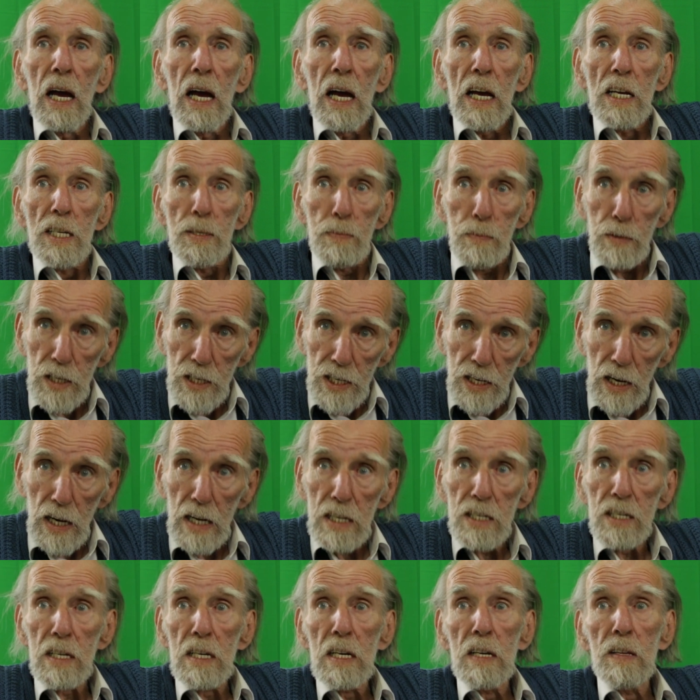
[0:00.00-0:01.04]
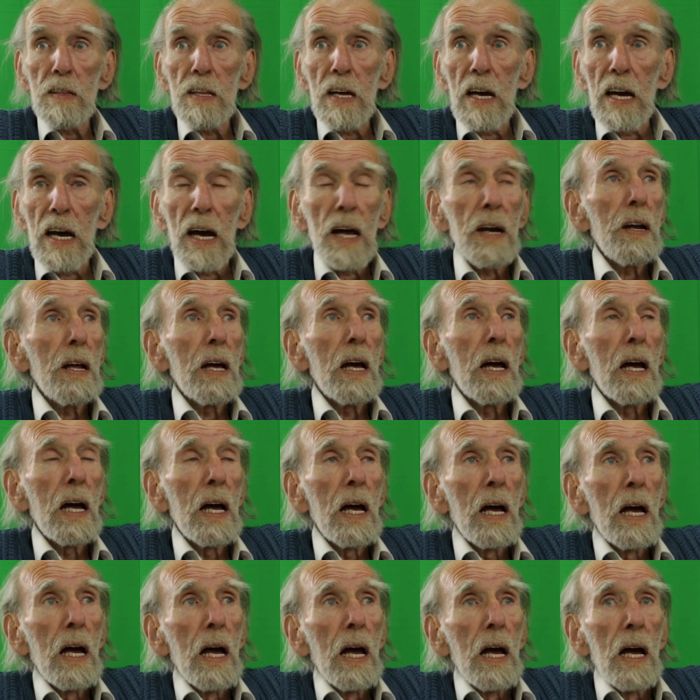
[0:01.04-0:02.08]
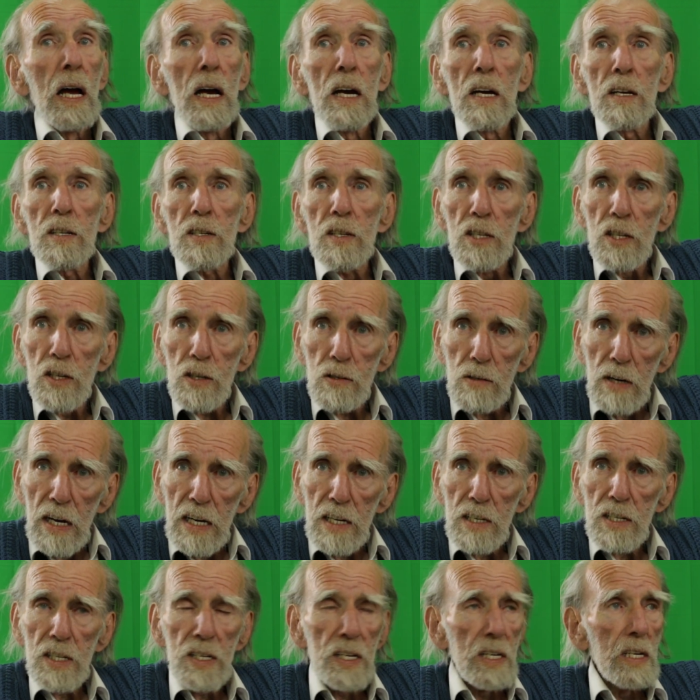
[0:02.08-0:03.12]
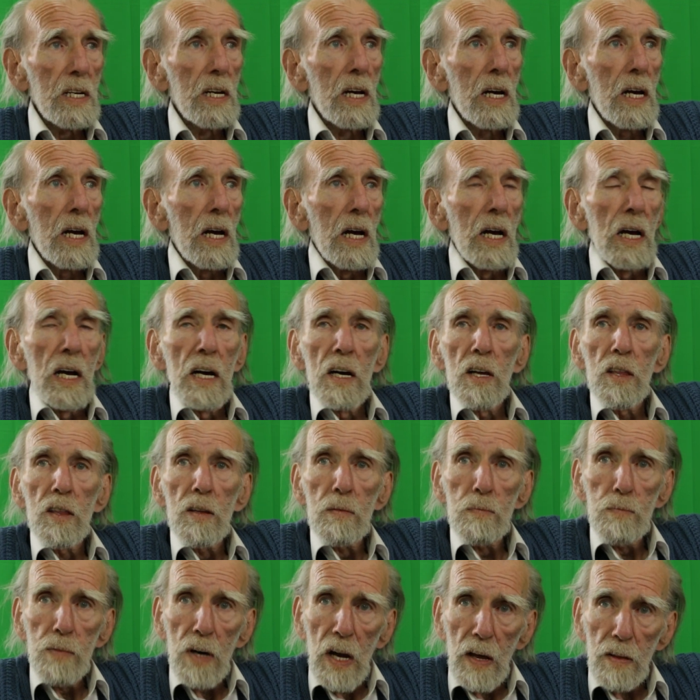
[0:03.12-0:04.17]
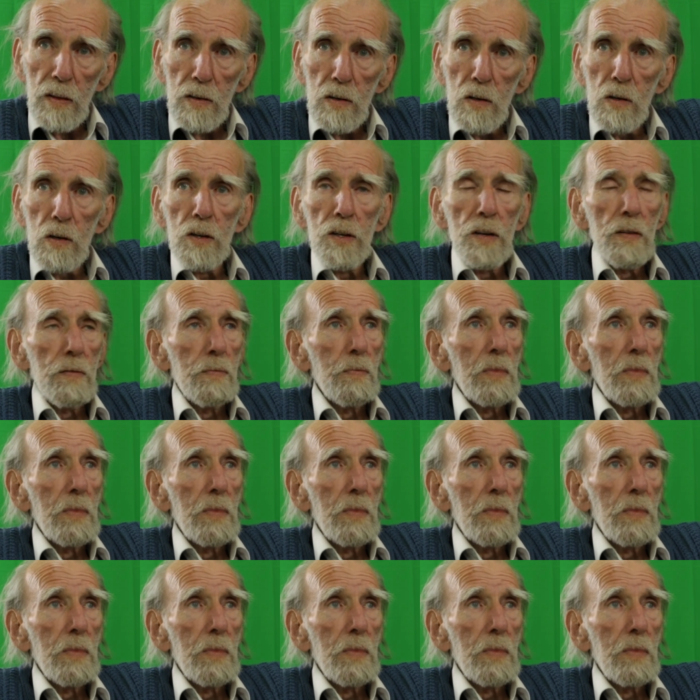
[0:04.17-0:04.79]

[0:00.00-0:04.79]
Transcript: is precisely that. To stress the brotherhood of